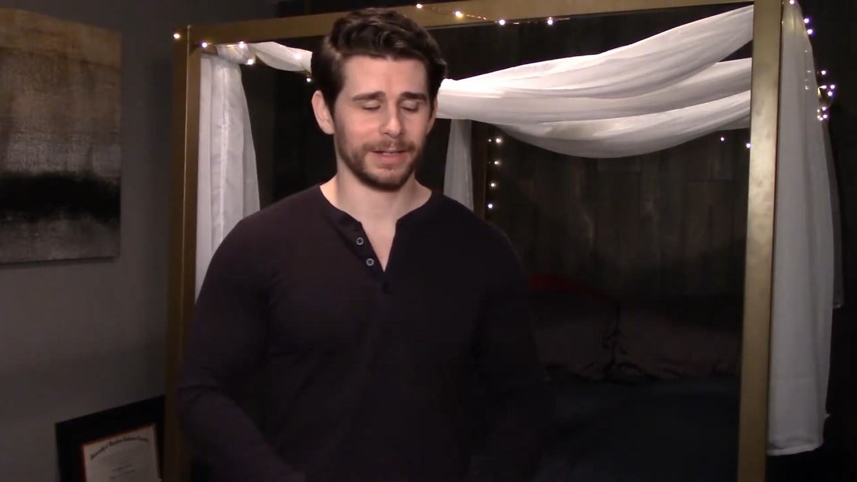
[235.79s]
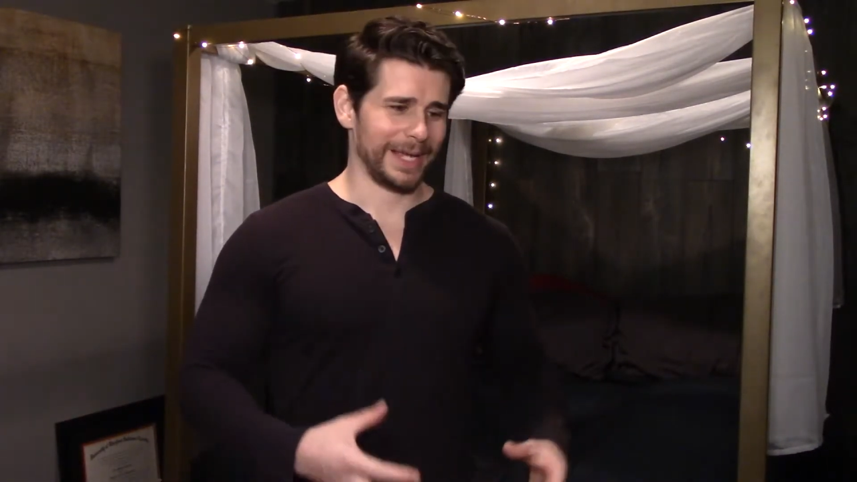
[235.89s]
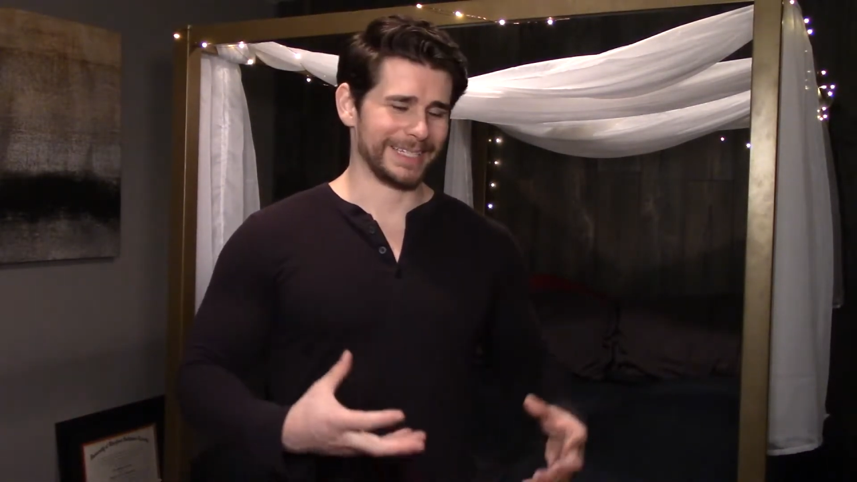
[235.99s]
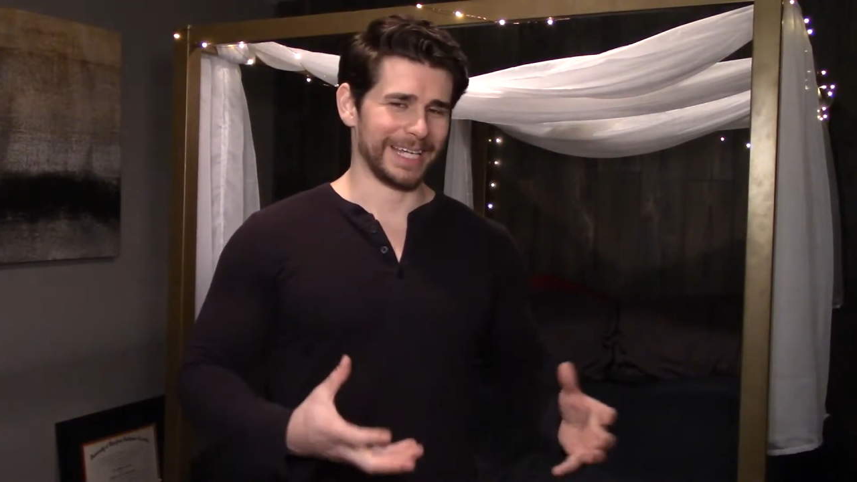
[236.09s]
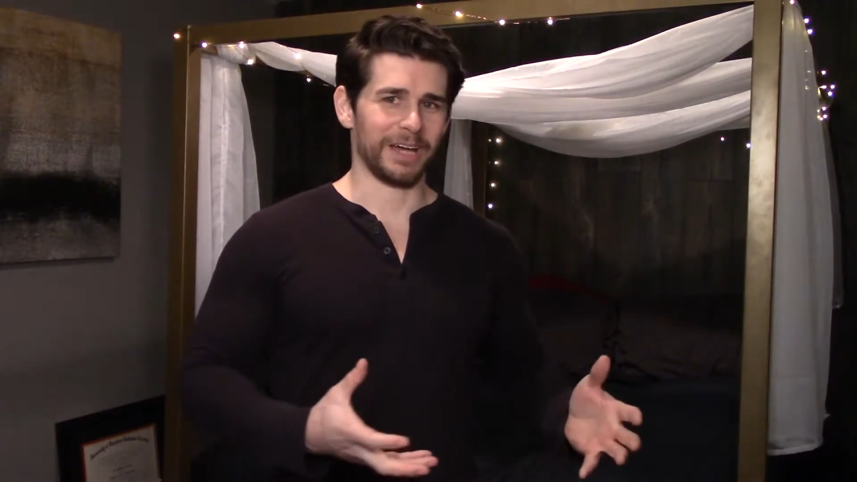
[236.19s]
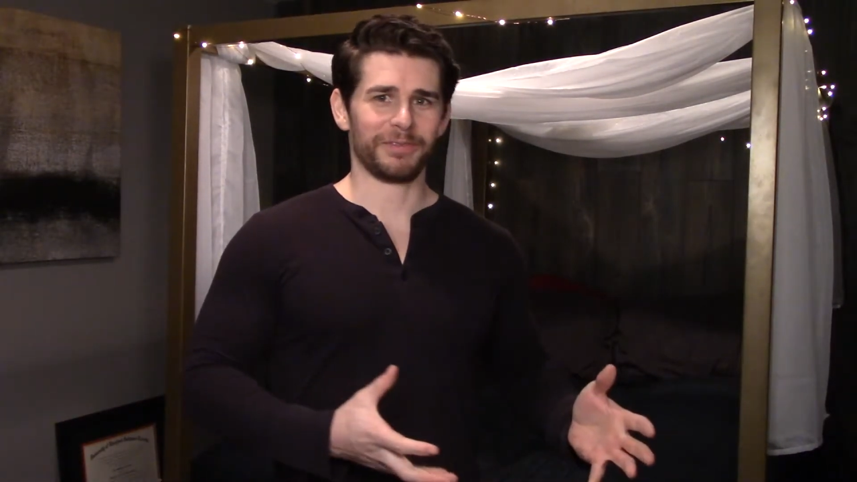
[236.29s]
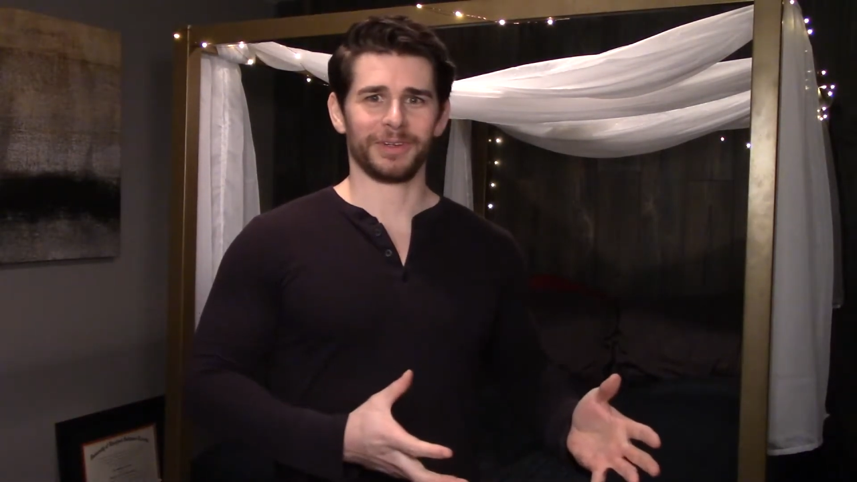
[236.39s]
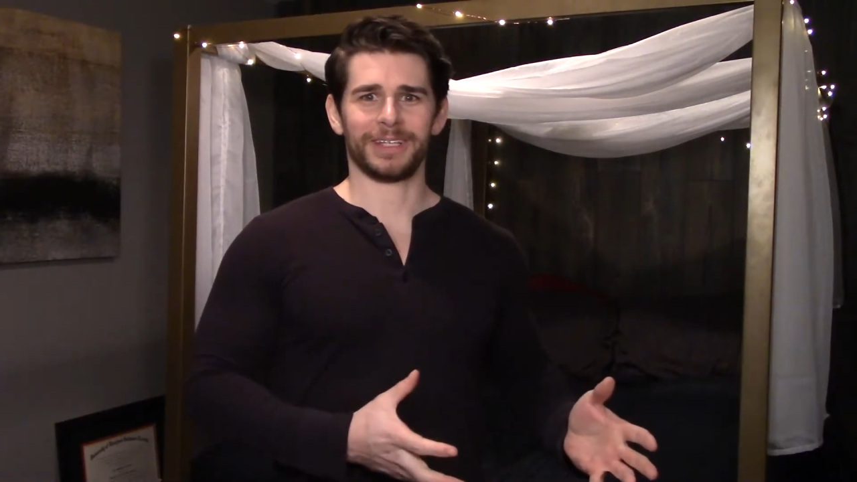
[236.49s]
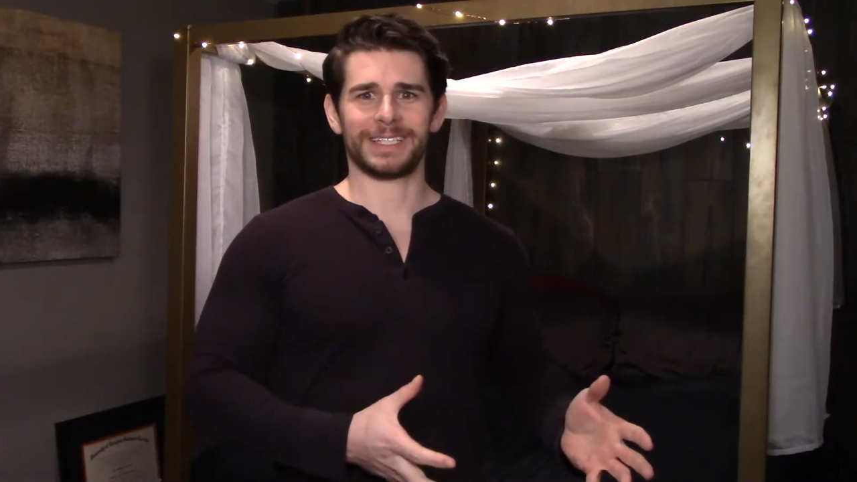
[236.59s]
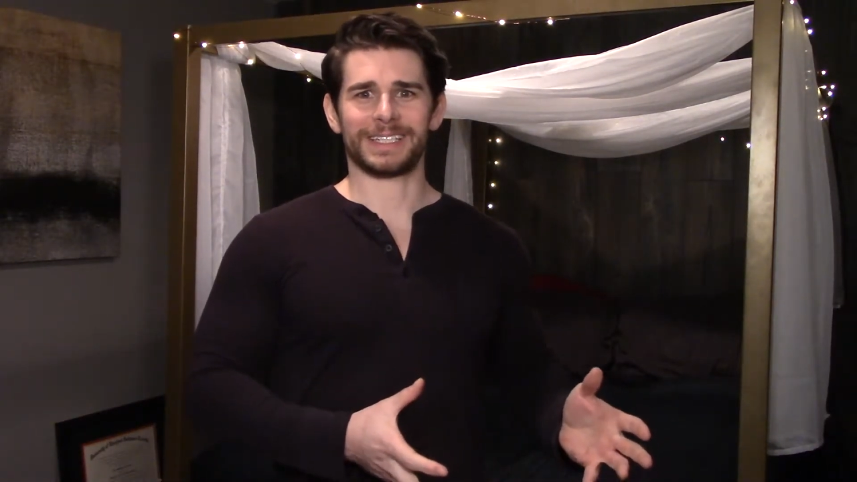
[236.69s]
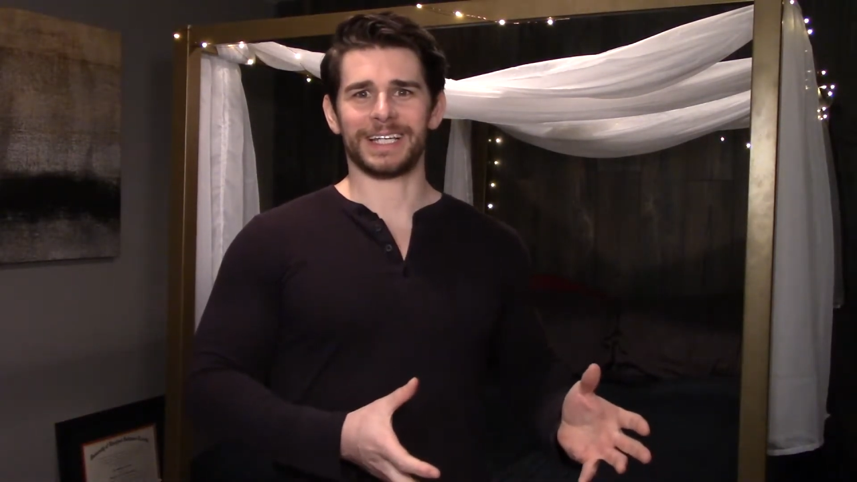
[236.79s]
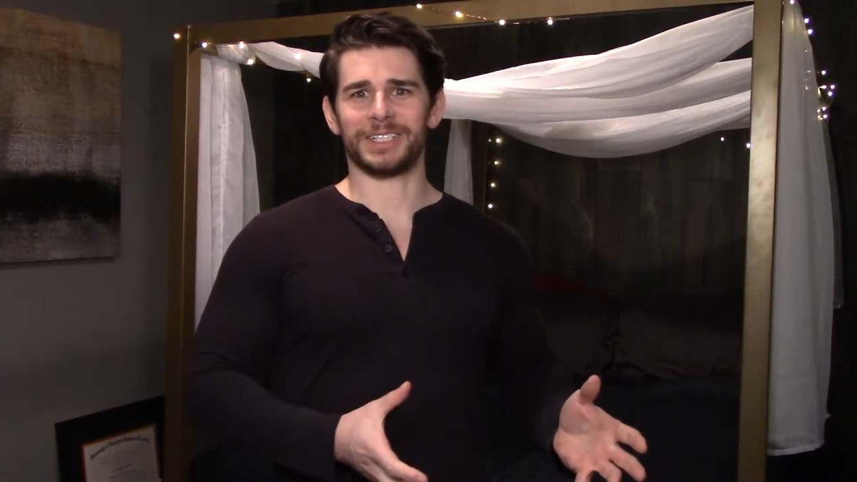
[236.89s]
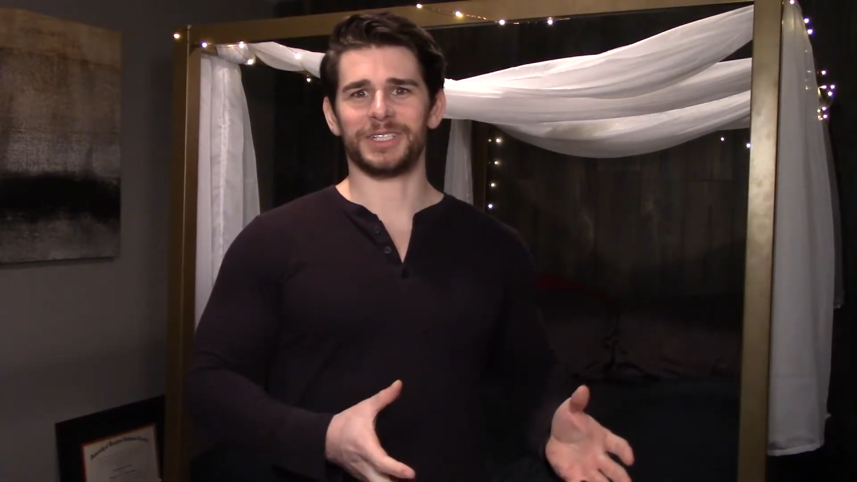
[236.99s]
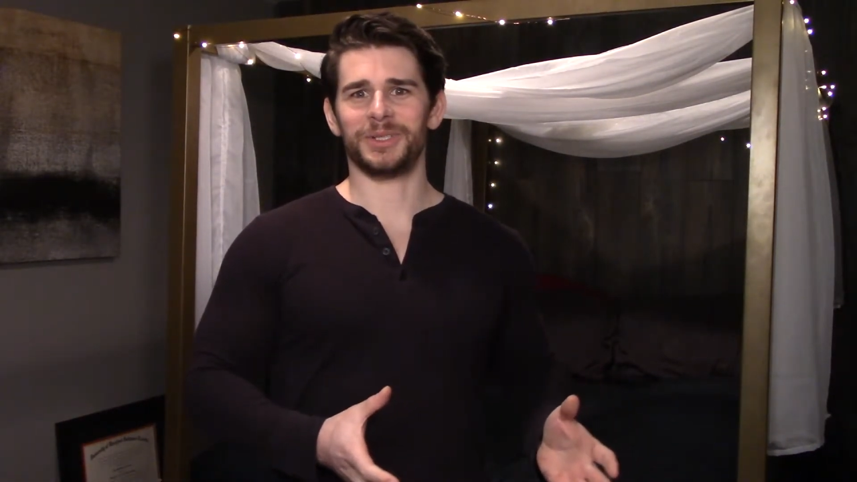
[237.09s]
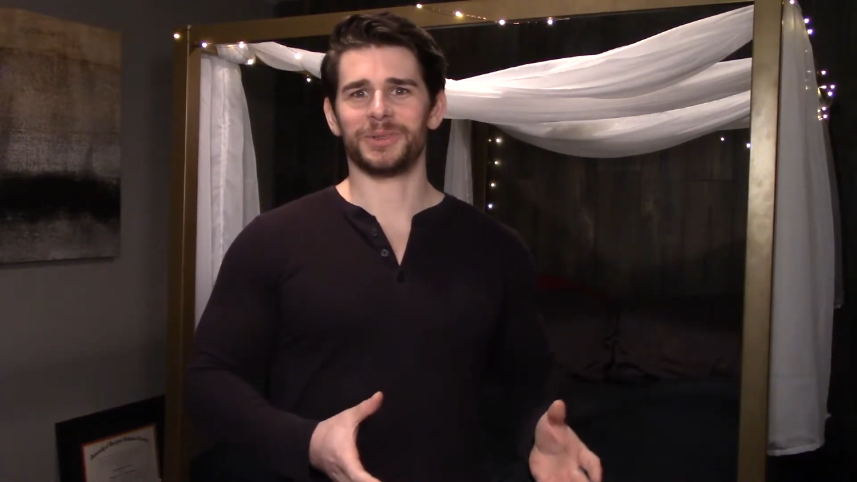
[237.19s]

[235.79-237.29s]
as effortless as you